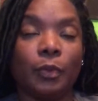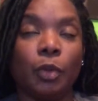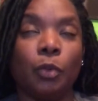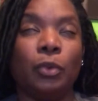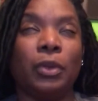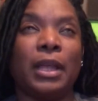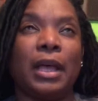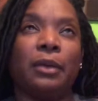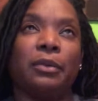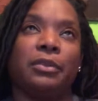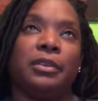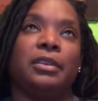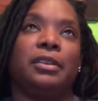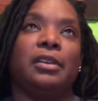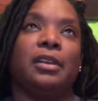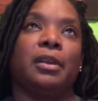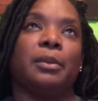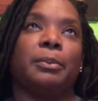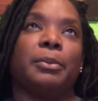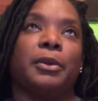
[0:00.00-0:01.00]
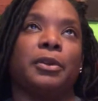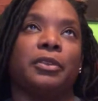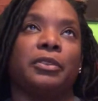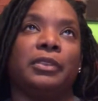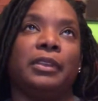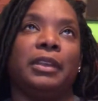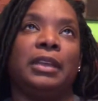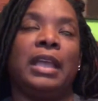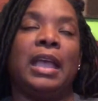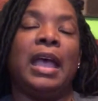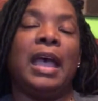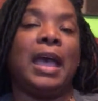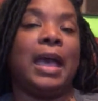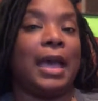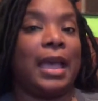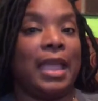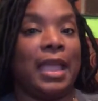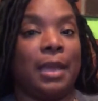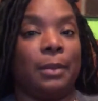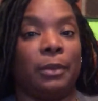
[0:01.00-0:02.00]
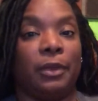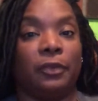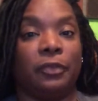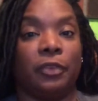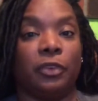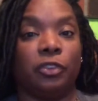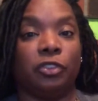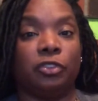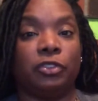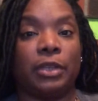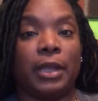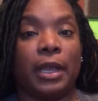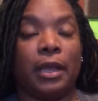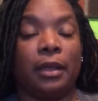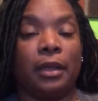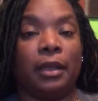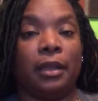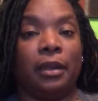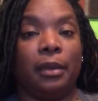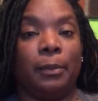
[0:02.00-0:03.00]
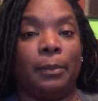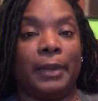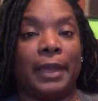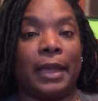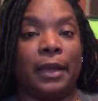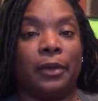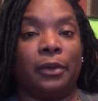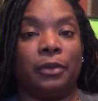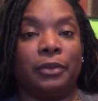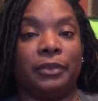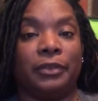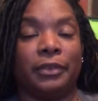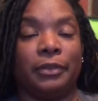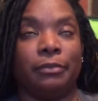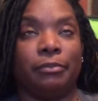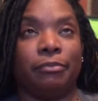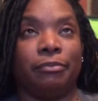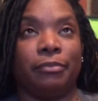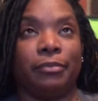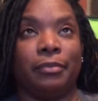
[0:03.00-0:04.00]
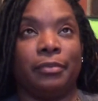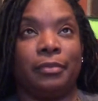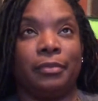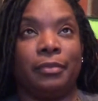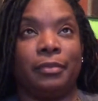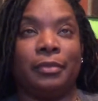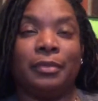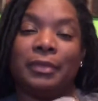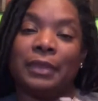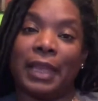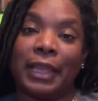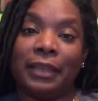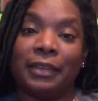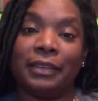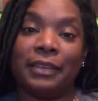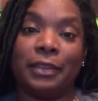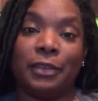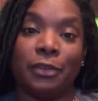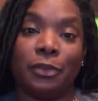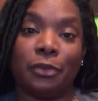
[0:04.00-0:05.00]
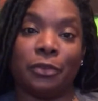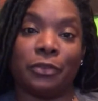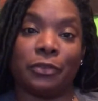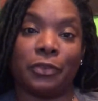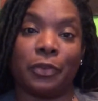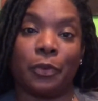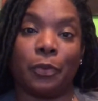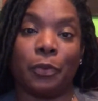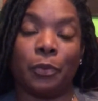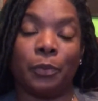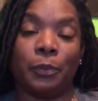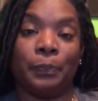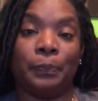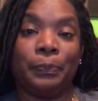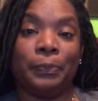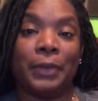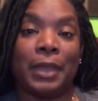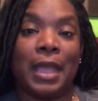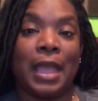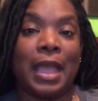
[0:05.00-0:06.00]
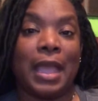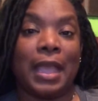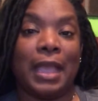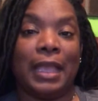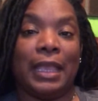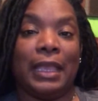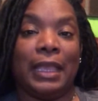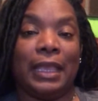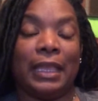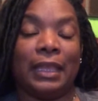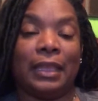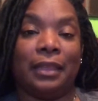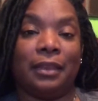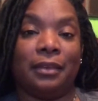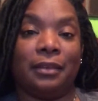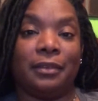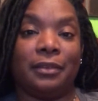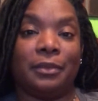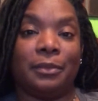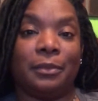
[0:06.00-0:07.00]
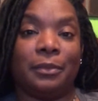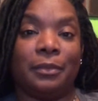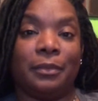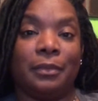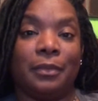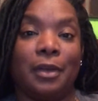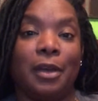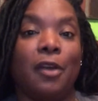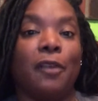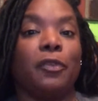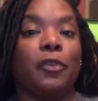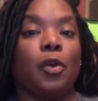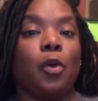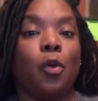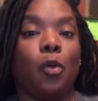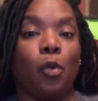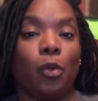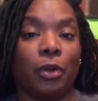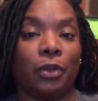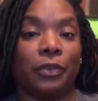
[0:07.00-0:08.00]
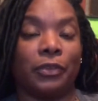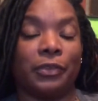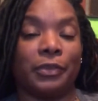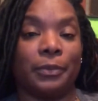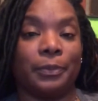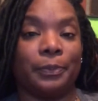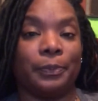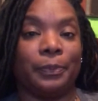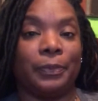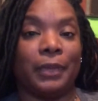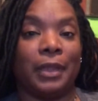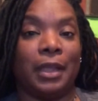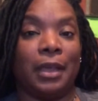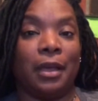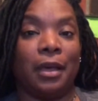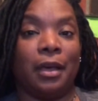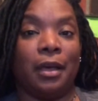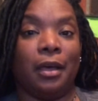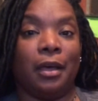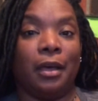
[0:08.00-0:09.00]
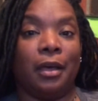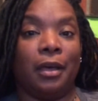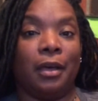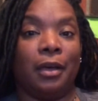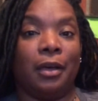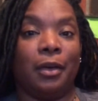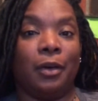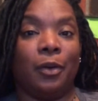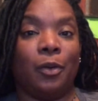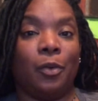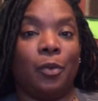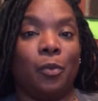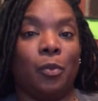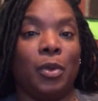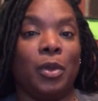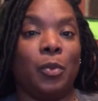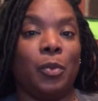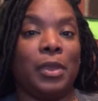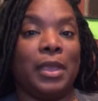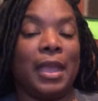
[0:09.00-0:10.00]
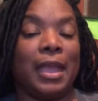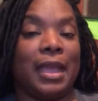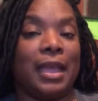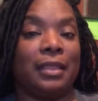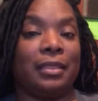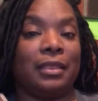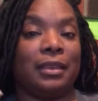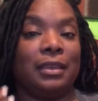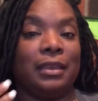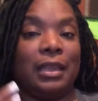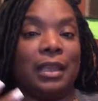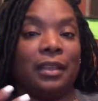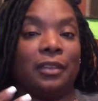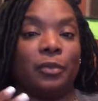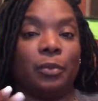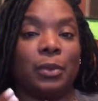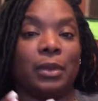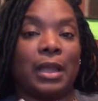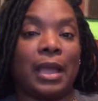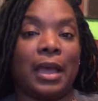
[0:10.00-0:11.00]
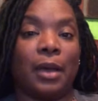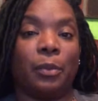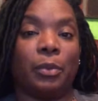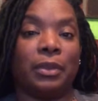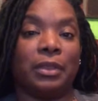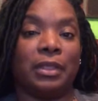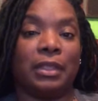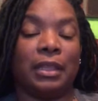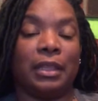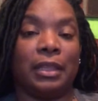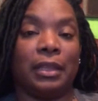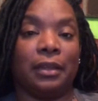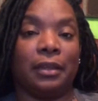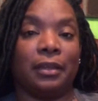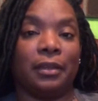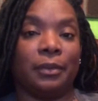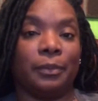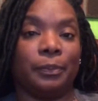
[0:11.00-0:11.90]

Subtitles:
when I was a young person, I had my first child at about 19 years old. And of course, when we had the next one, I would think,